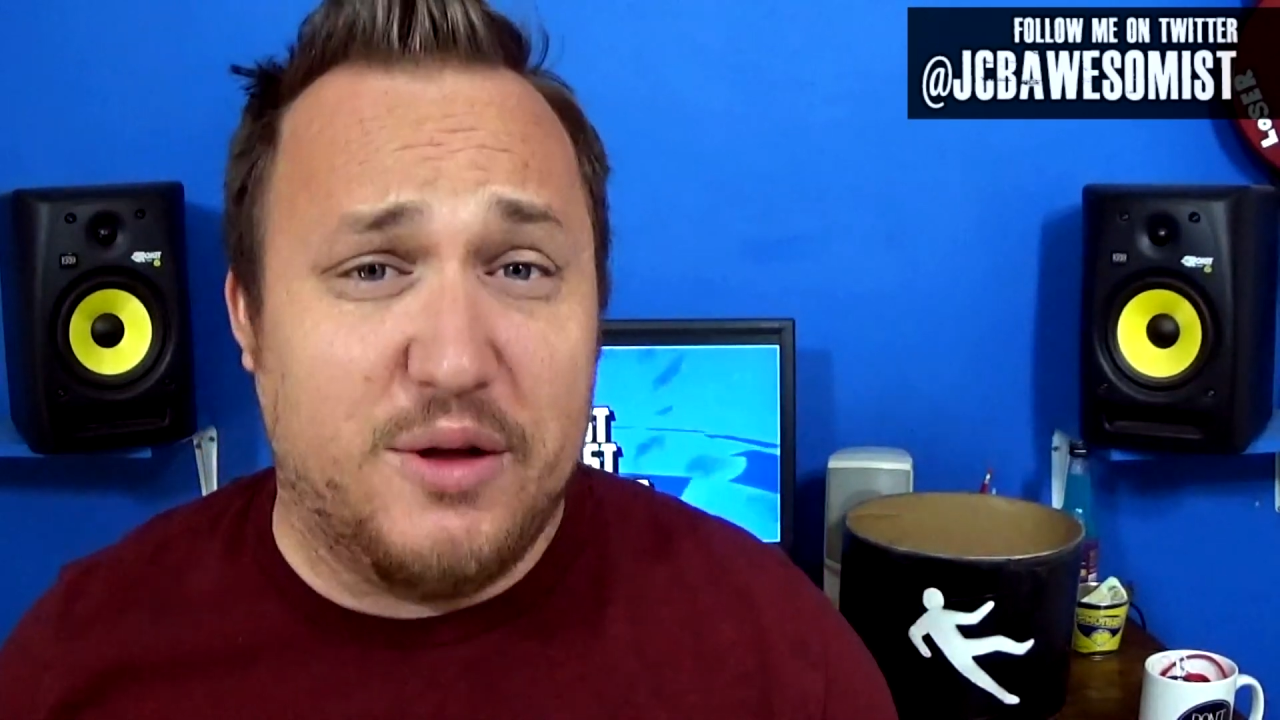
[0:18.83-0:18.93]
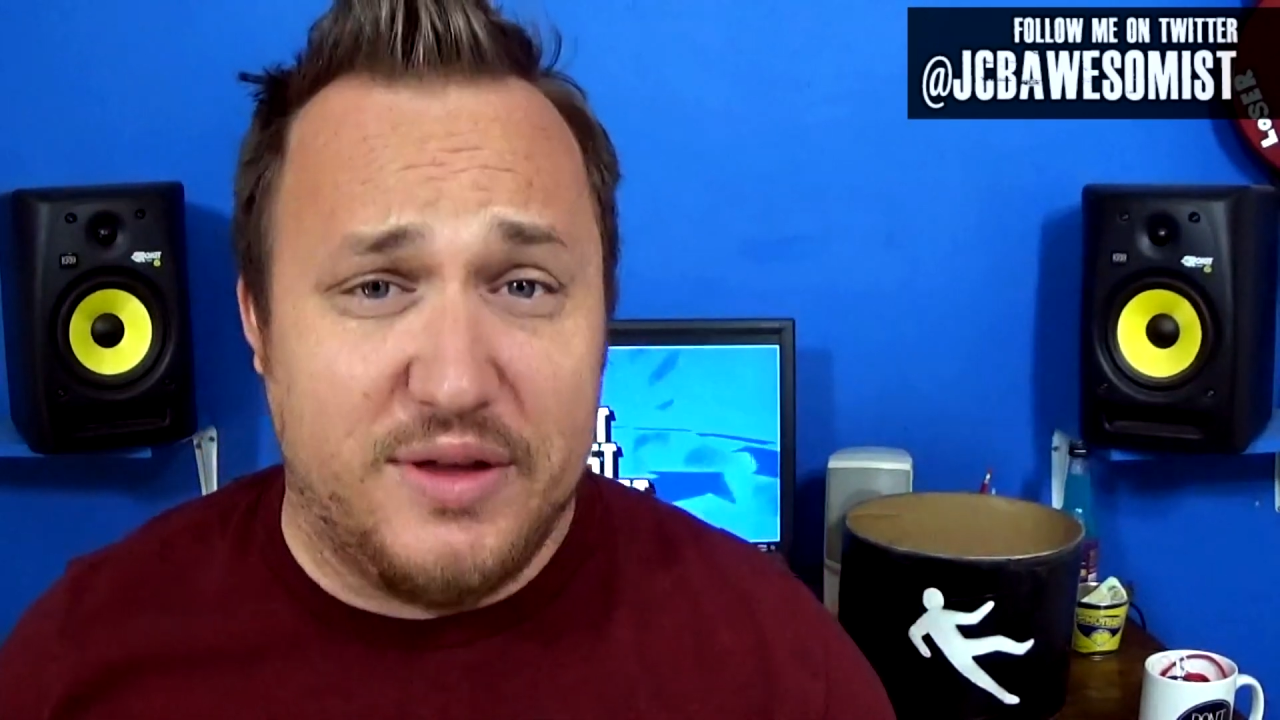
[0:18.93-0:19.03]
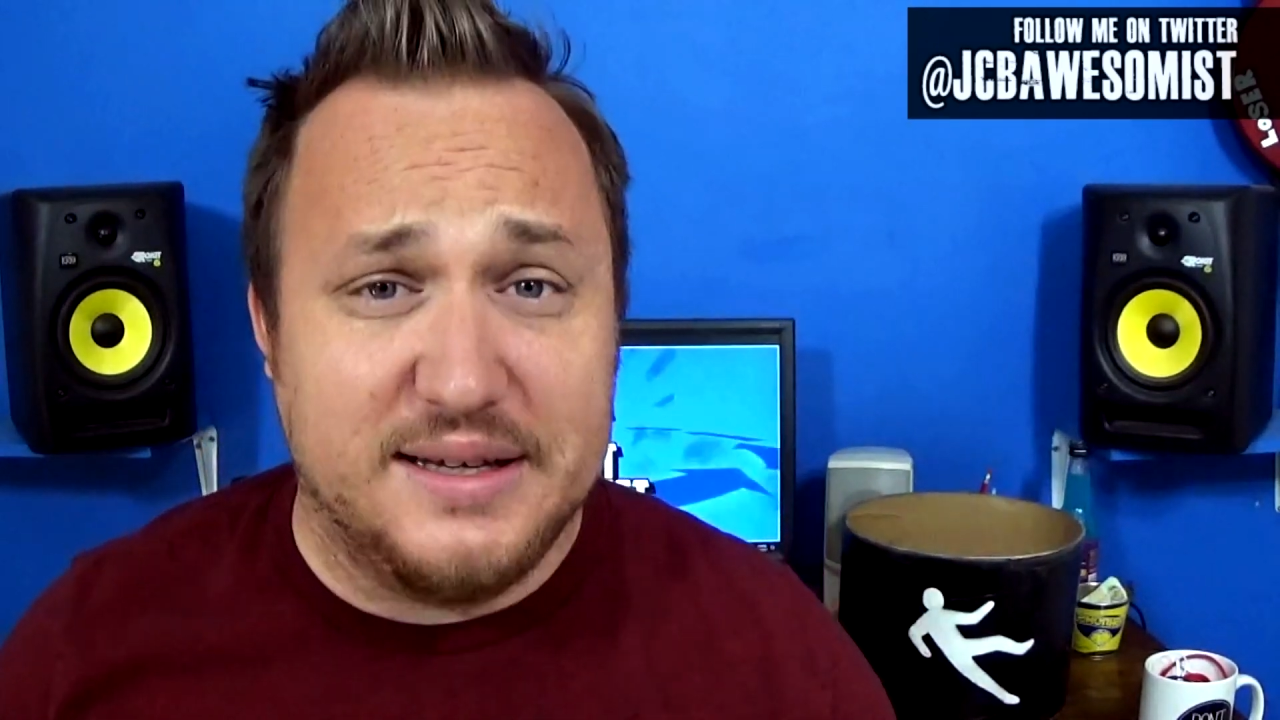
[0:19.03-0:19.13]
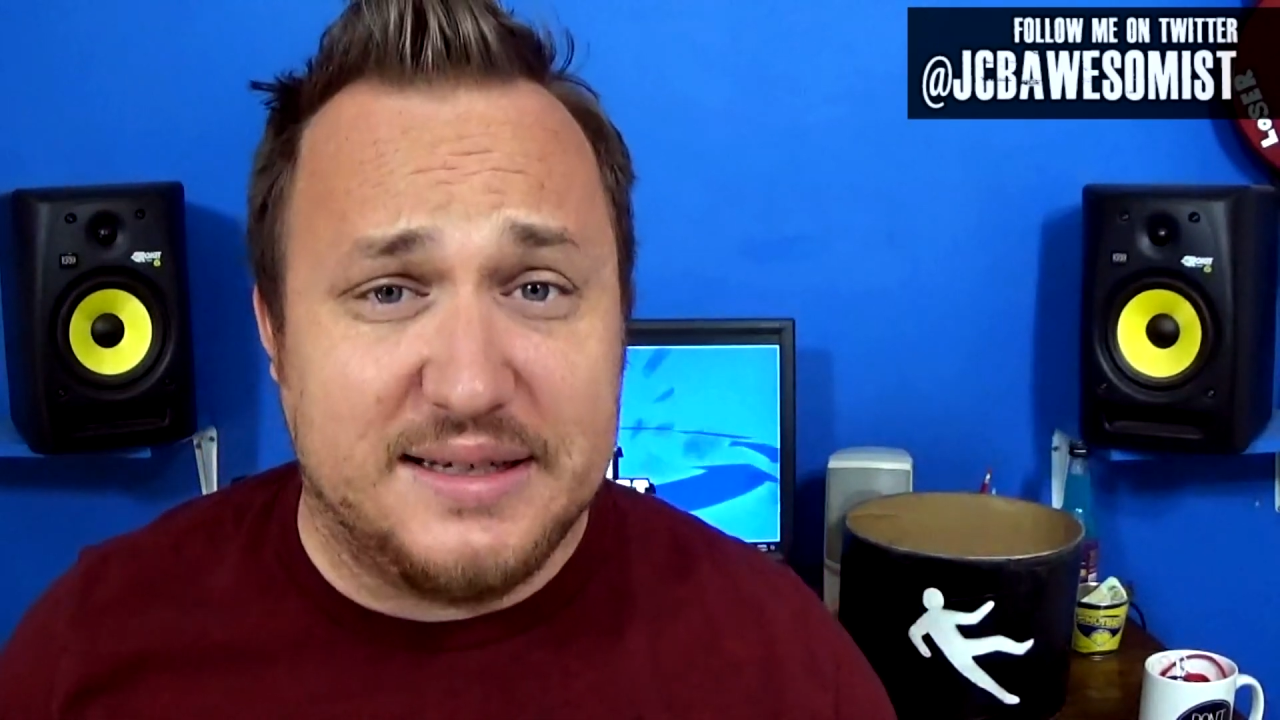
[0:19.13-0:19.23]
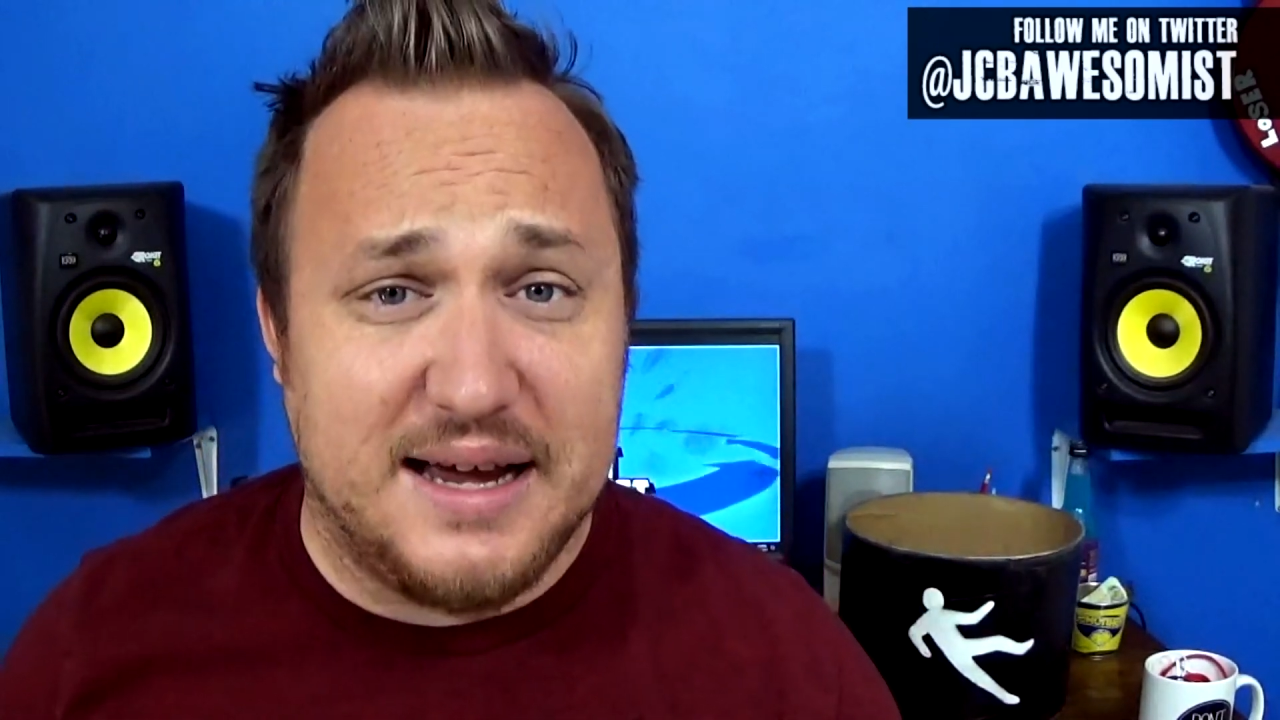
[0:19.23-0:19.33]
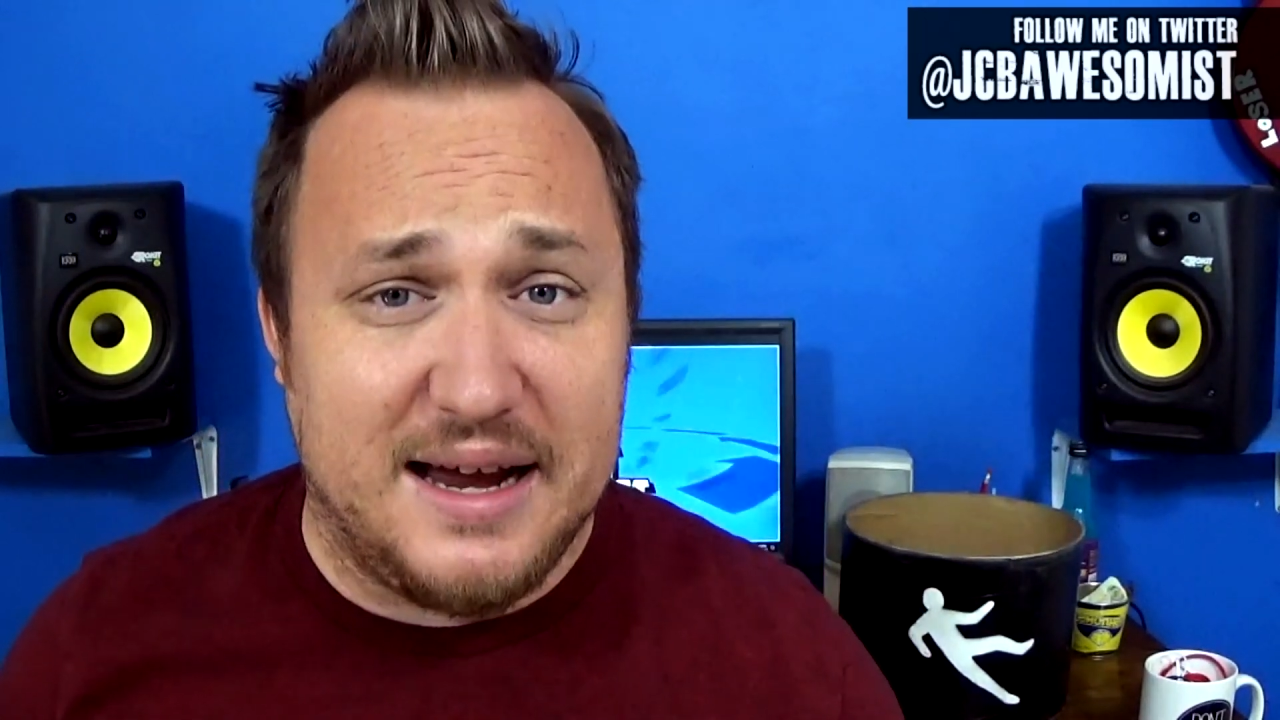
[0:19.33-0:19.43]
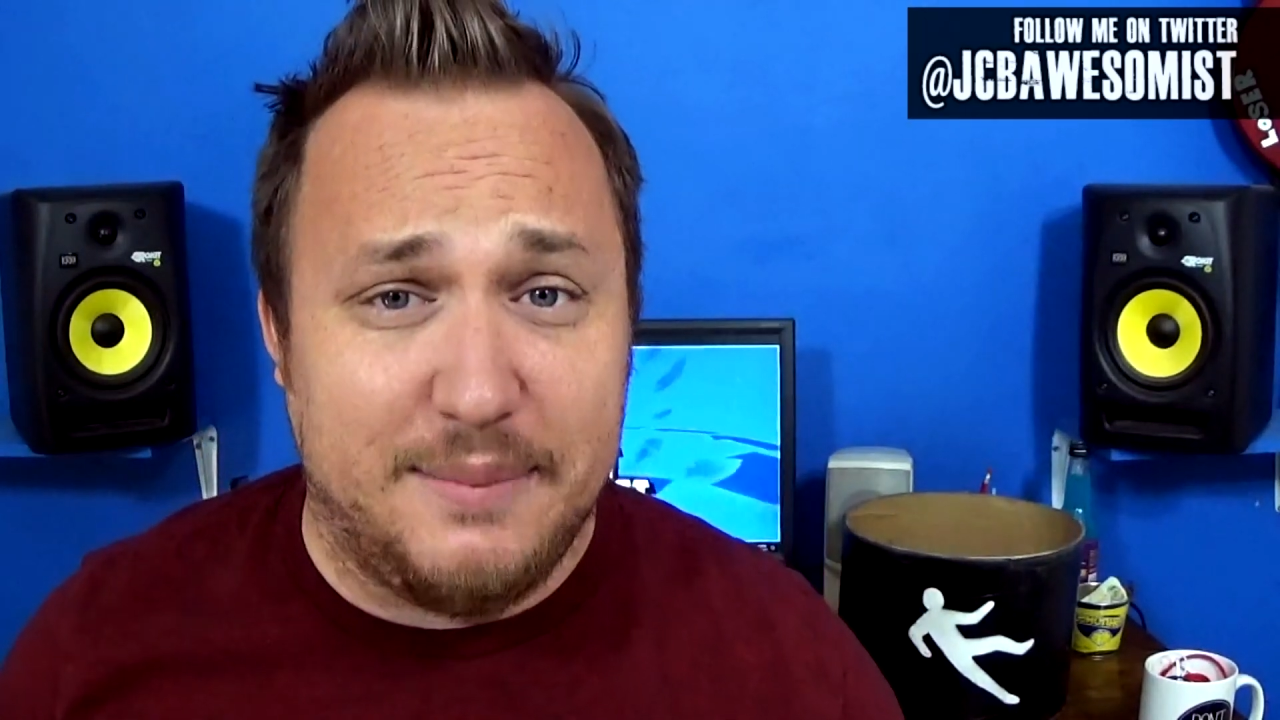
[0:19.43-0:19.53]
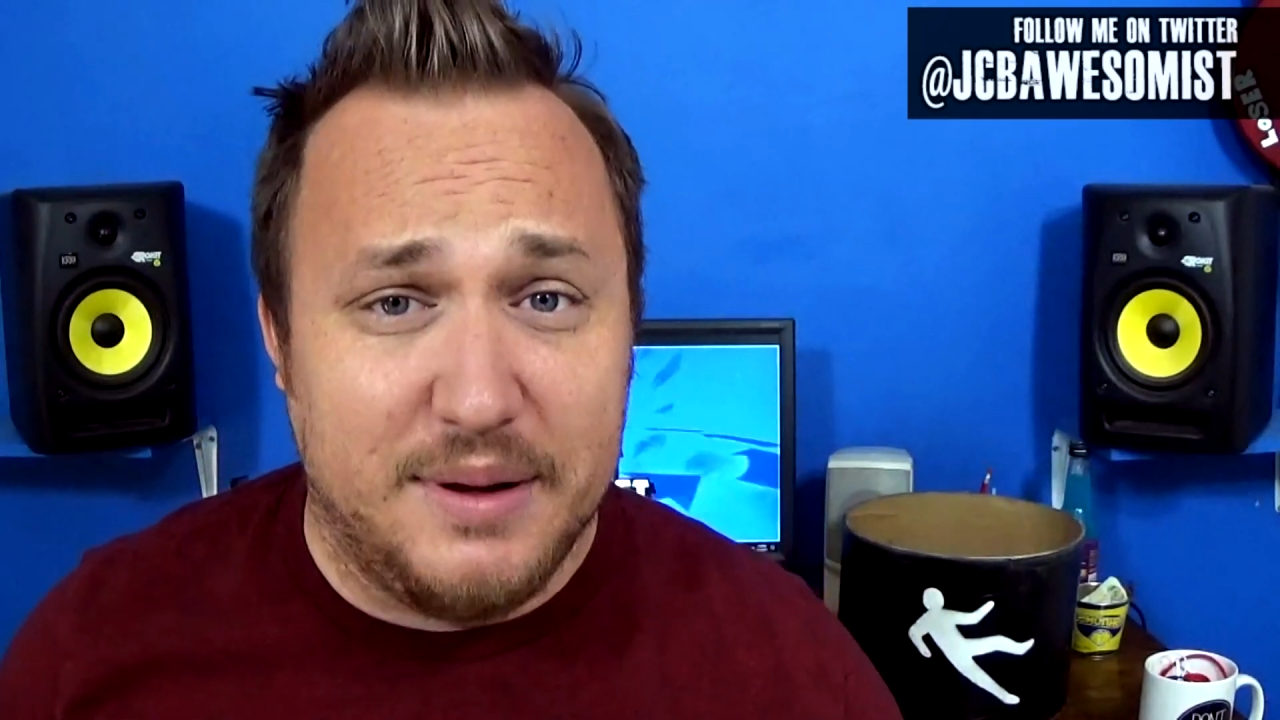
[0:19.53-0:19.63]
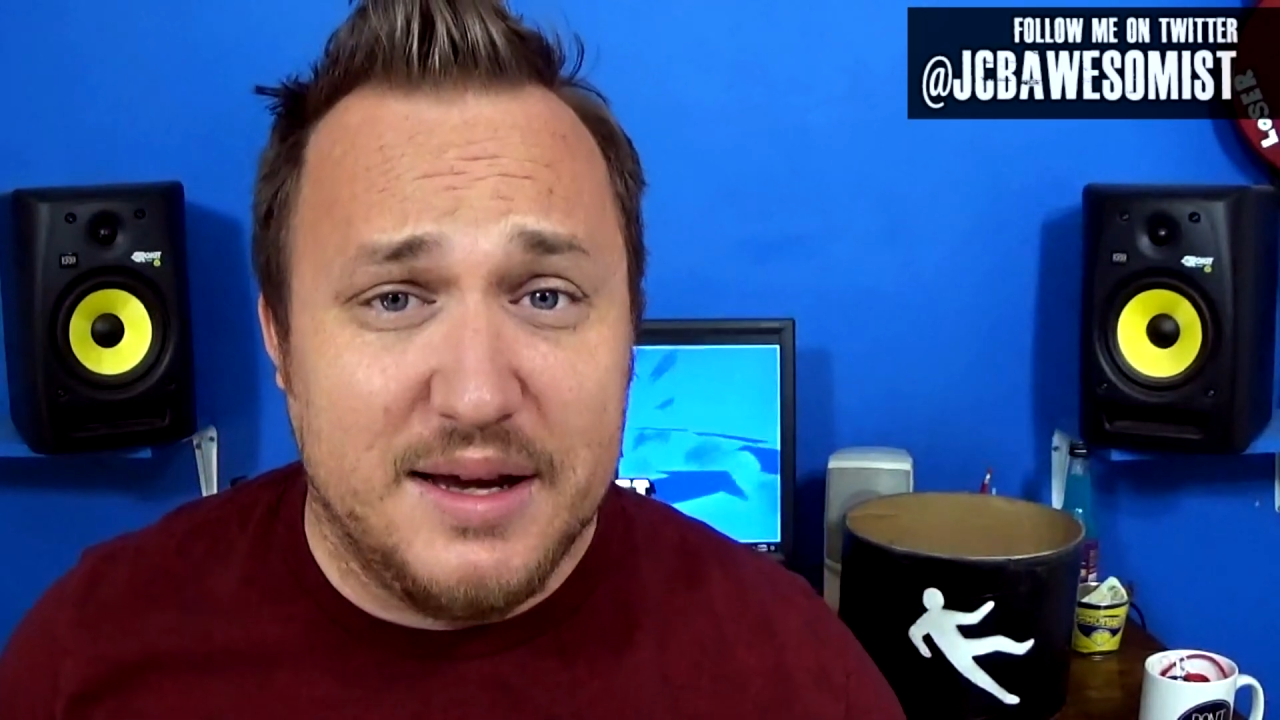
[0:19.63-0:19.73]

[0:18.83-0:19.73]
this time.